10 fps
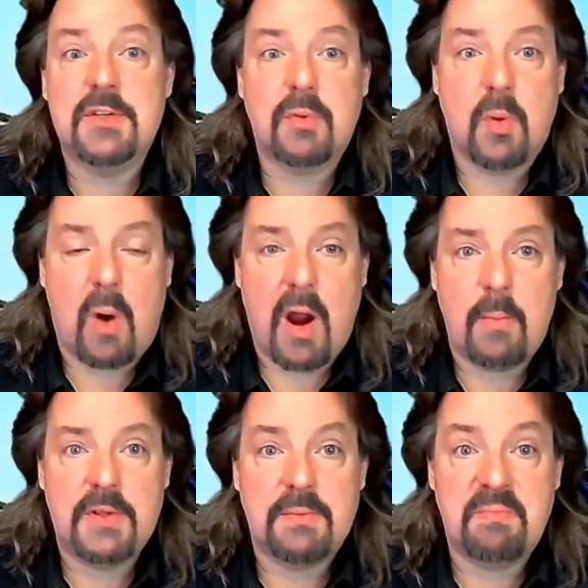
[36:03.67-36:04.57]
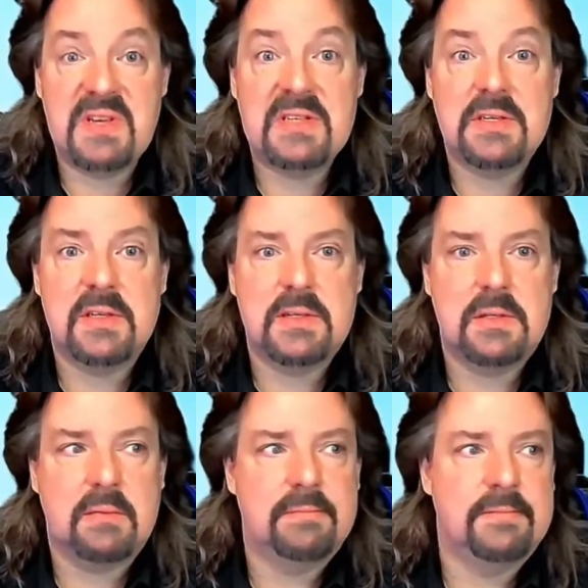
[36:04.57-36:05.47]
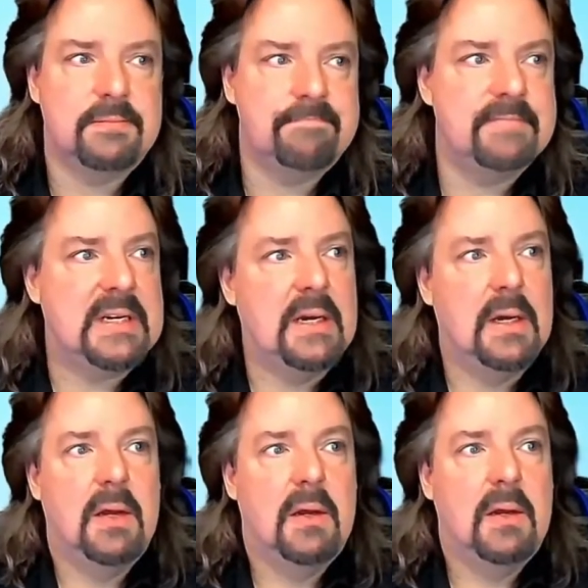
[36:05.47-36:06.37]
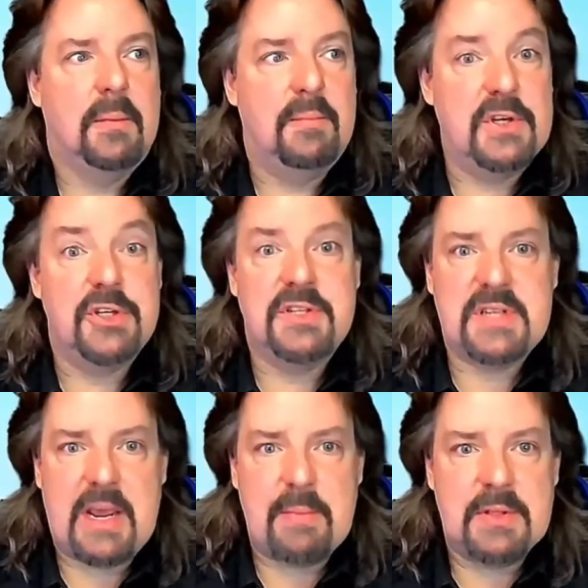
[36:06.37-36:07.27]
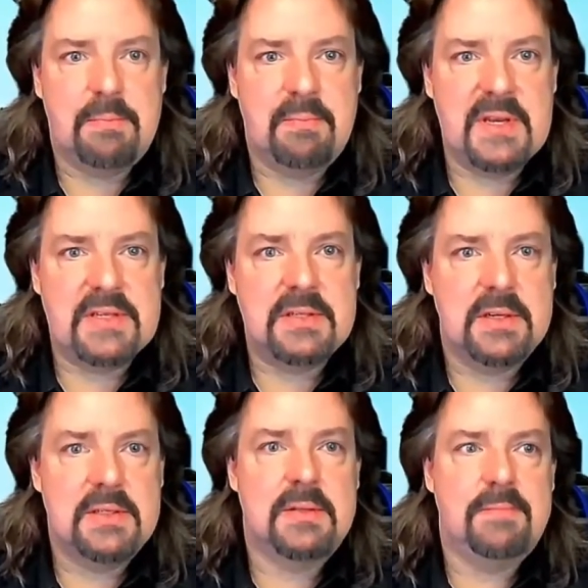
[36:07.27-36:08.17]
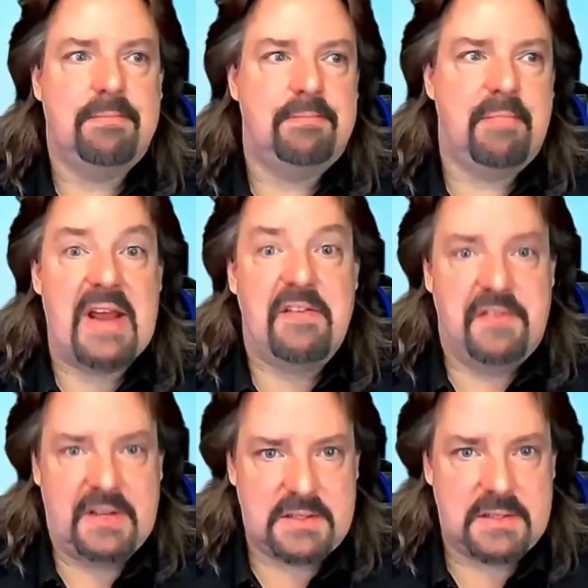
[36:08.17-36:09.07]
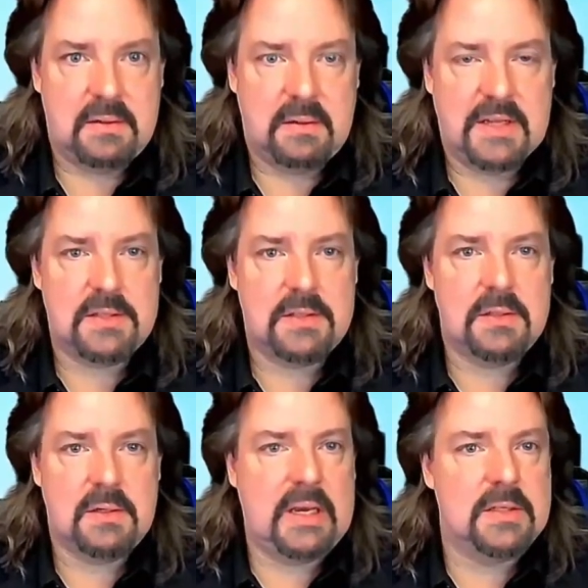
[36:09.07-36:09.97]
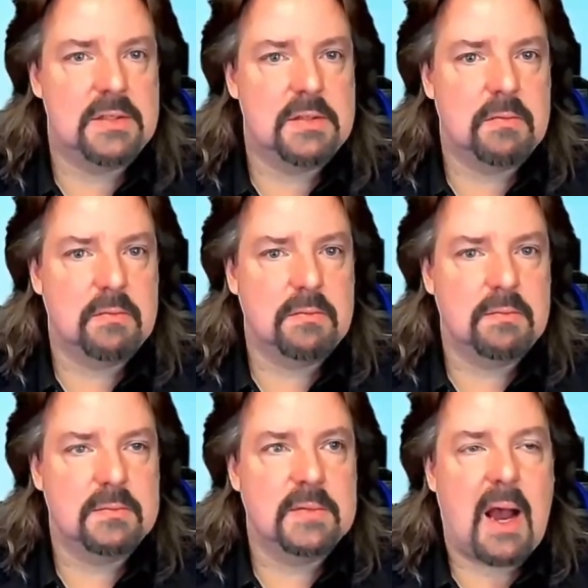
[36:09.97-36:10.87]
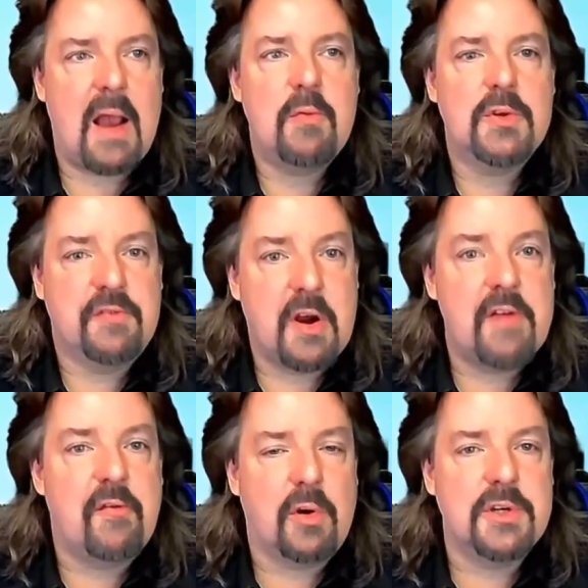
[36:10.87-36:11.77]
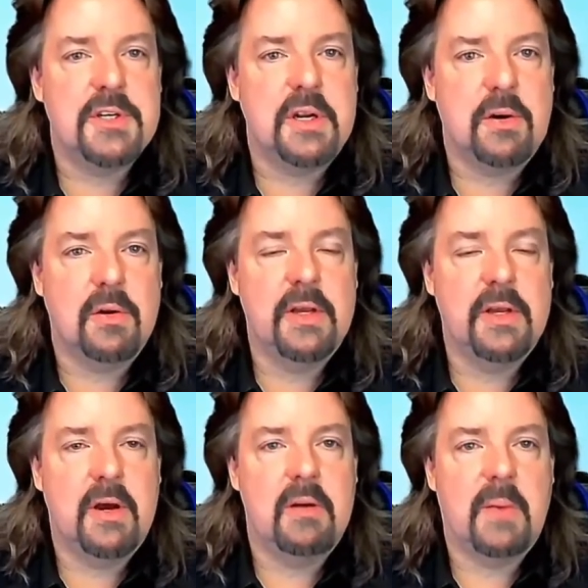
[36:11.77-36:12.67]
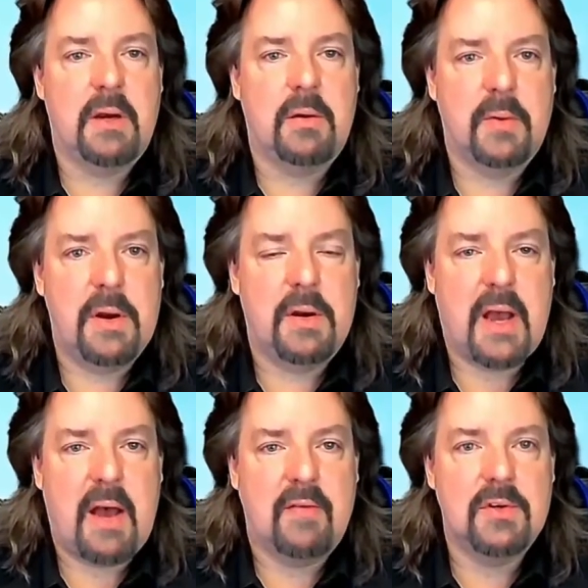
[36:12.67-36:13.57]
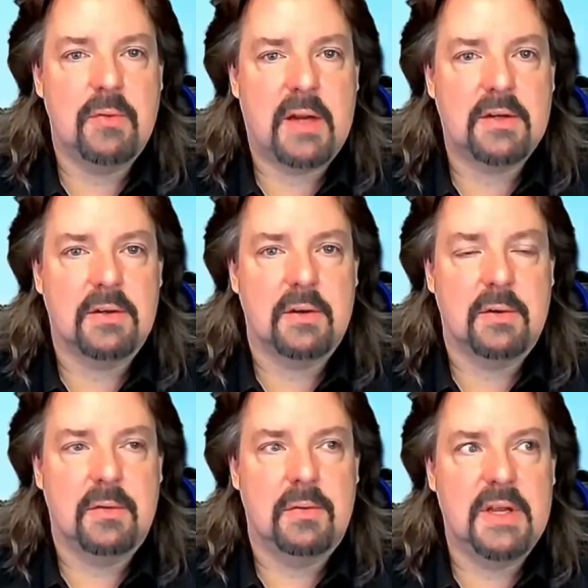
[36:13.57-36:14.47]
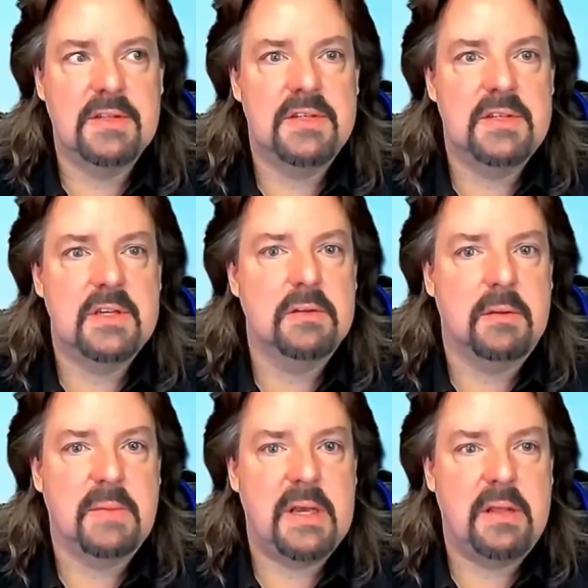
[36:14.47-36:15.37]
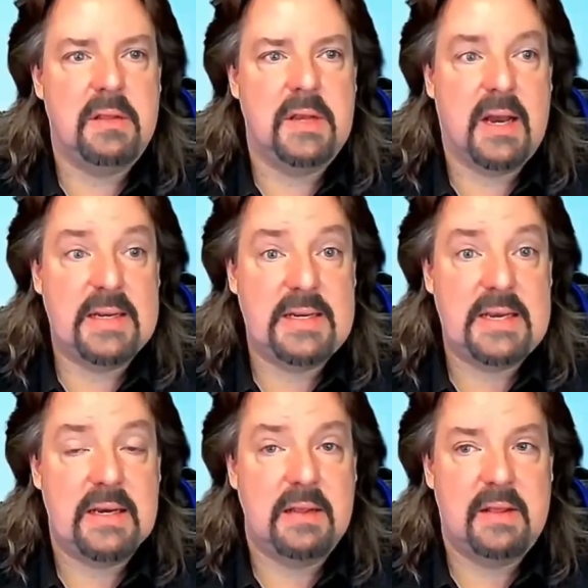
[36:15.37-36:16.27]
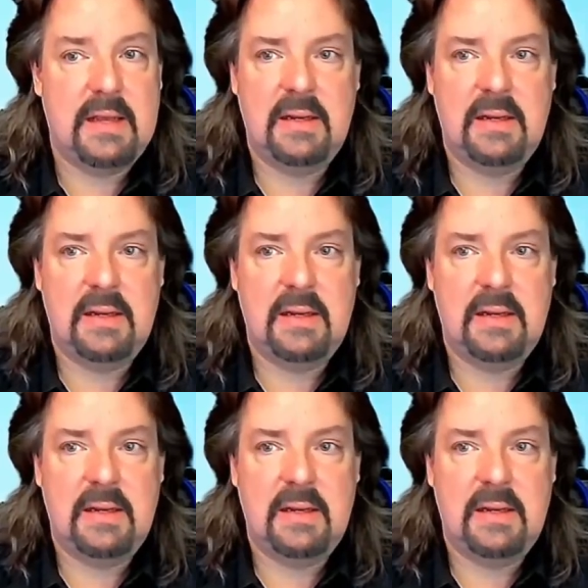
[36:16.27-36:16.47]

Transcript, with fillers: requirements, business mission statements, business benefits. It's it's I was very fortunate early on in my career to have a director who instilled in me the idea that